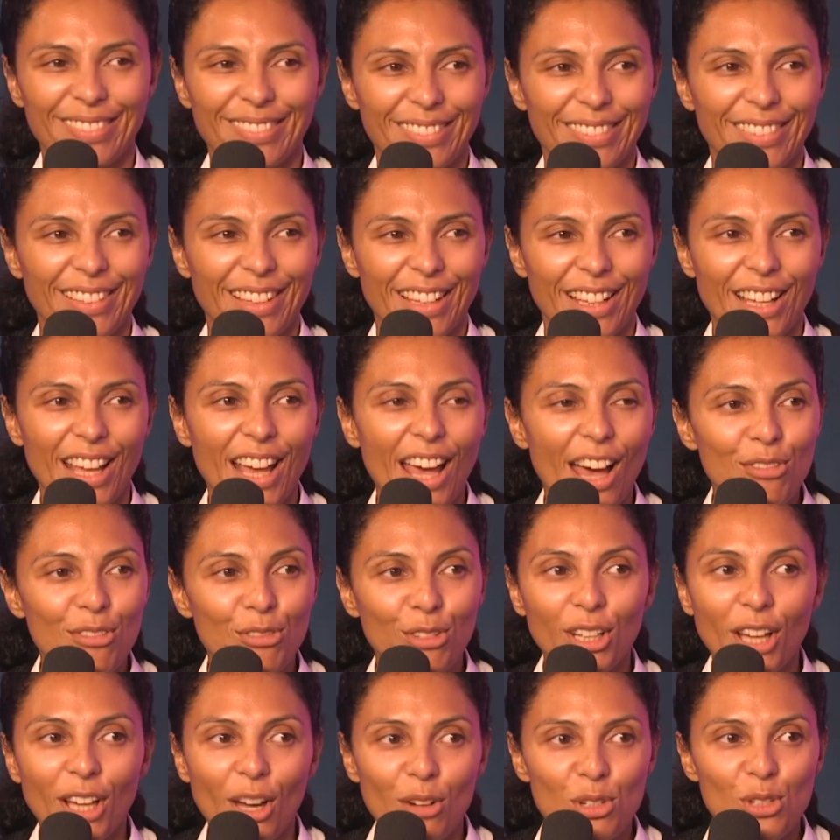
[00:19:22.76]

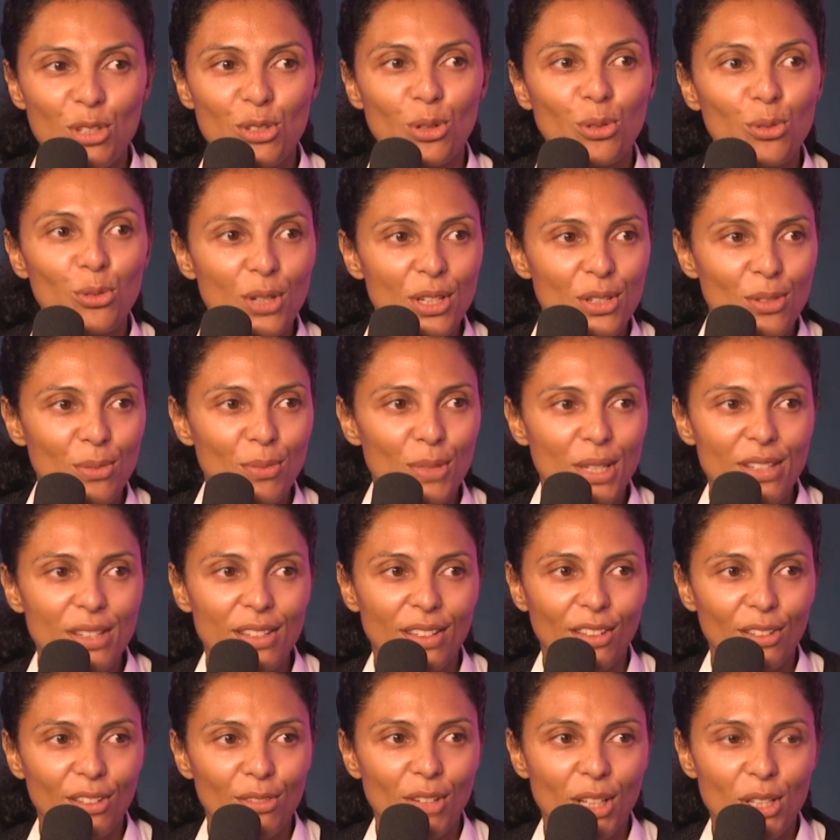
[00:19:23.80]
Africa was always a bit
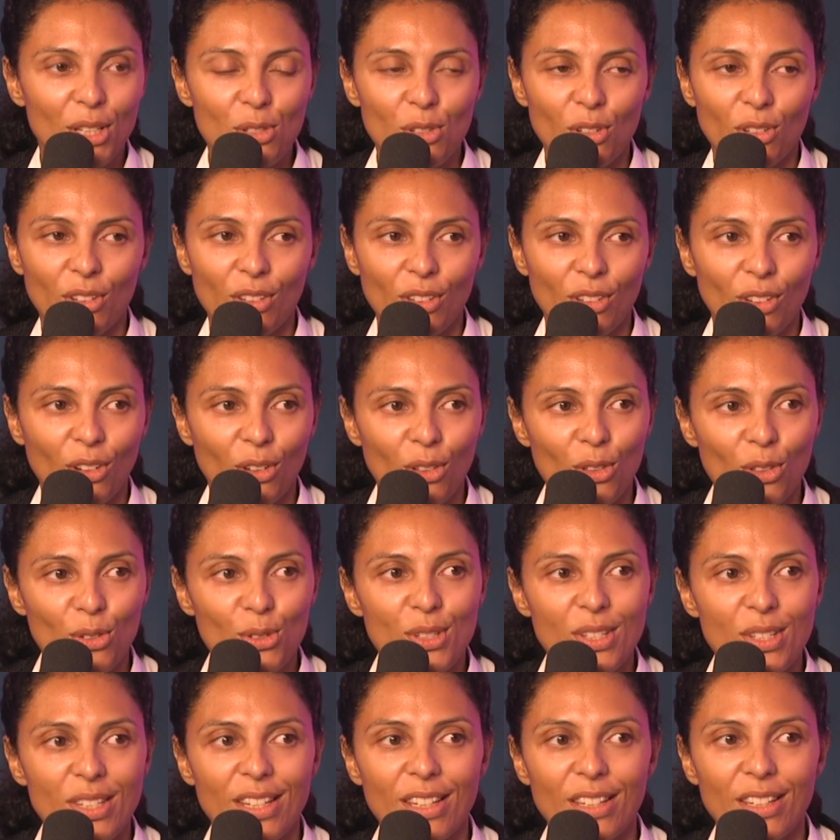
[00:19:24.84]
in advance on
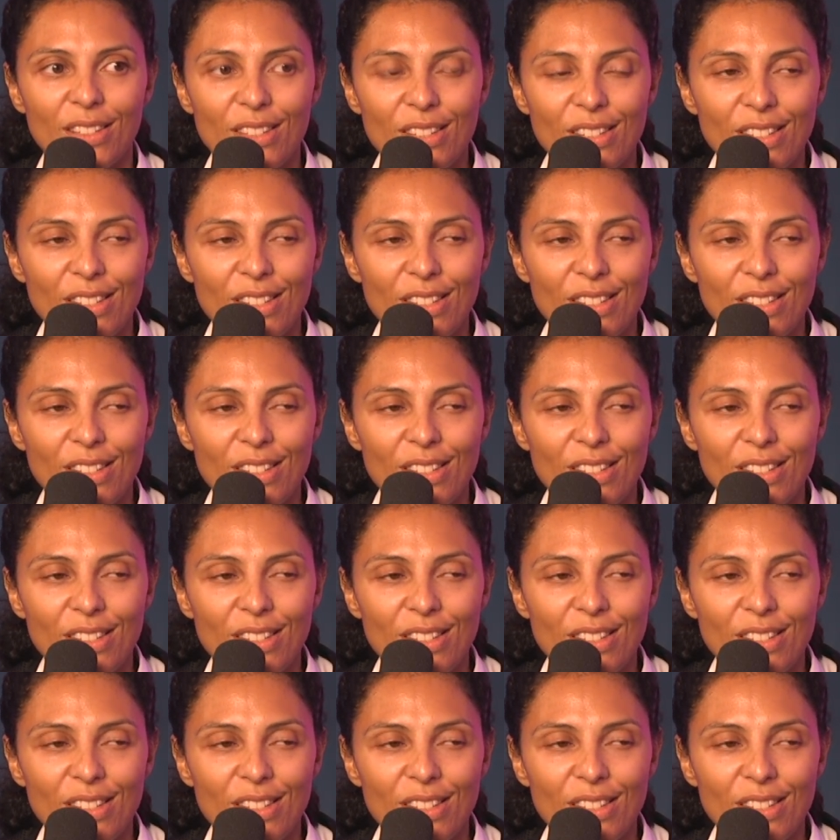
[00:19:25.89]
those things